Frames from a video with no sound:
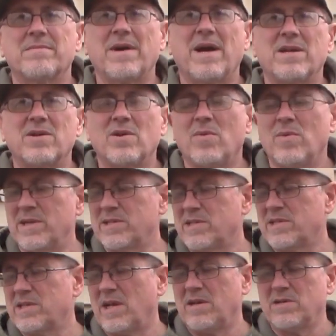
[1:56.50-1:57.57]
I don't know what
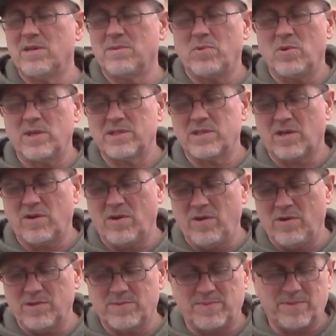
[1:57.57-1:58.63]
to tell you, boys and
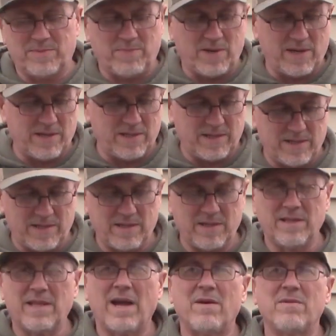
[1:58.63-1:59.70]
girls,
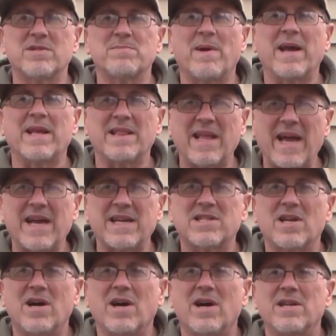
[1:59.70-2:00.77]
but that was my
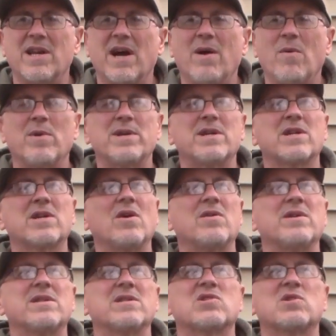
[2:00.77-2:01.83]
last hunt. I wanted to go
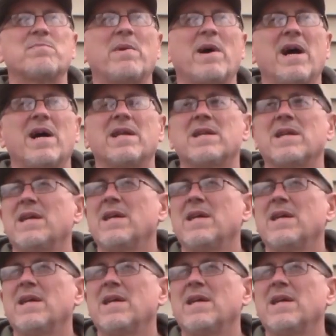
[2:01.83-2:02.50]
to this spot.